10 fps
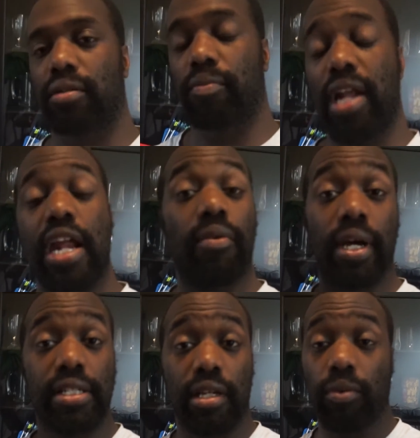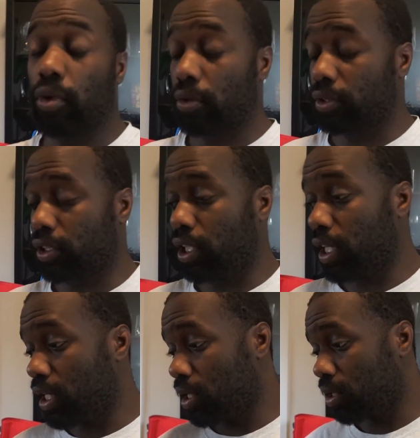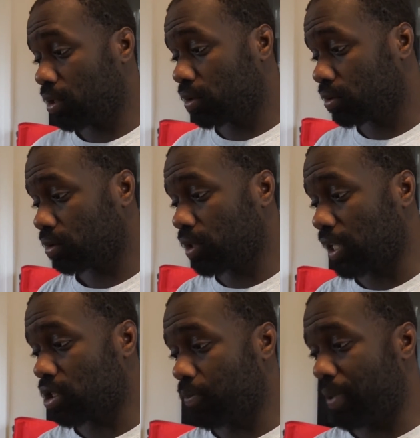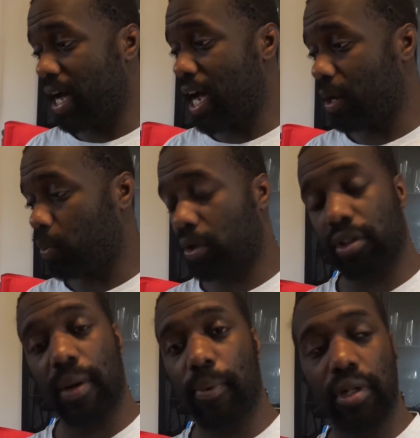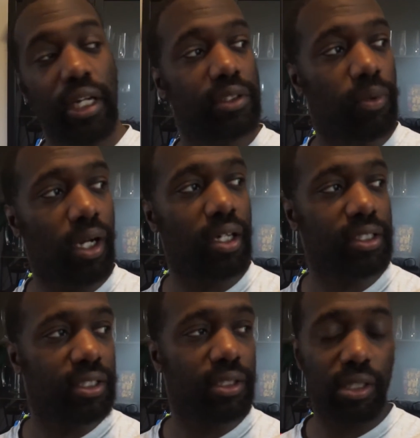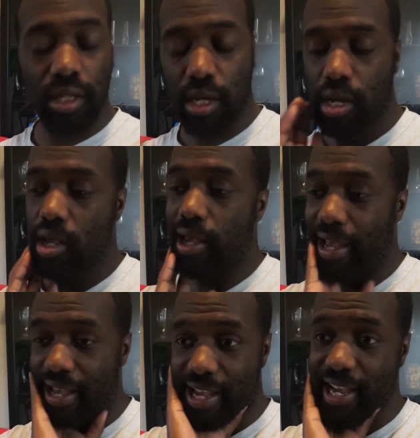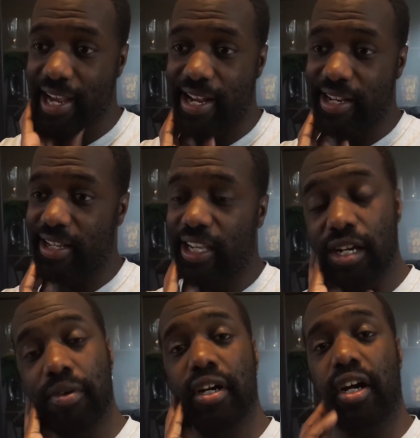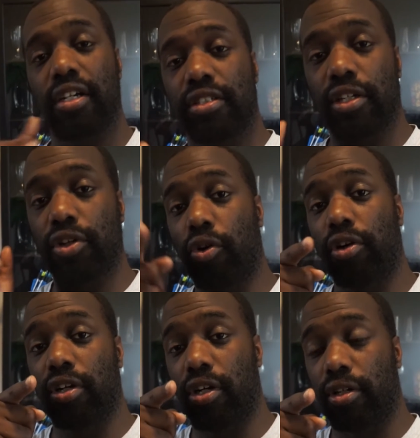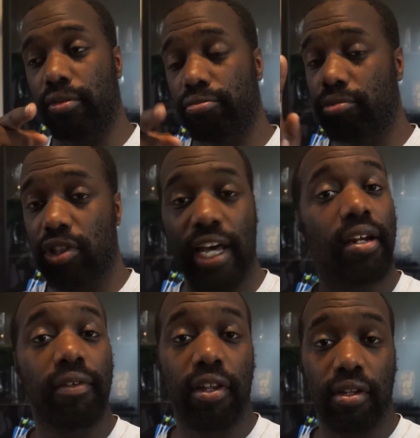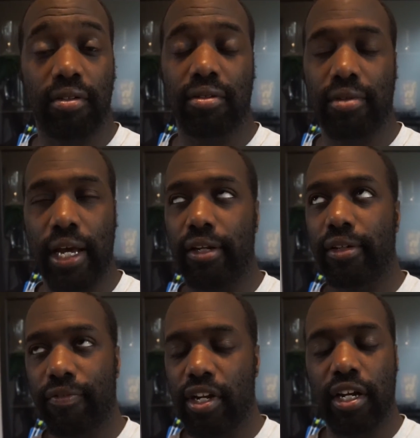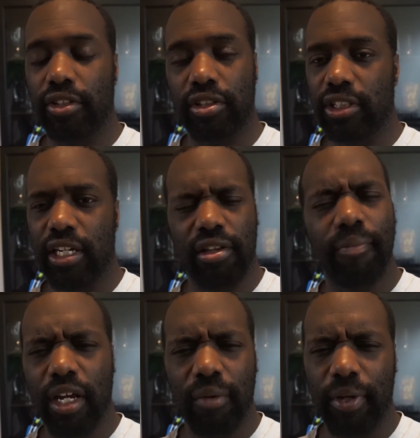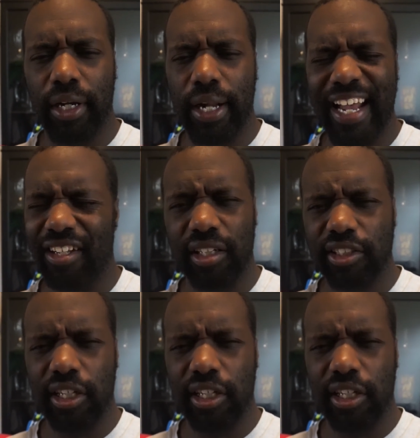But anyways, it, work was good not so bad. Went on a couple nice walks. And here we are. So cornhole, title of the, title of the video. I was gonna say thumbnail, but I don't think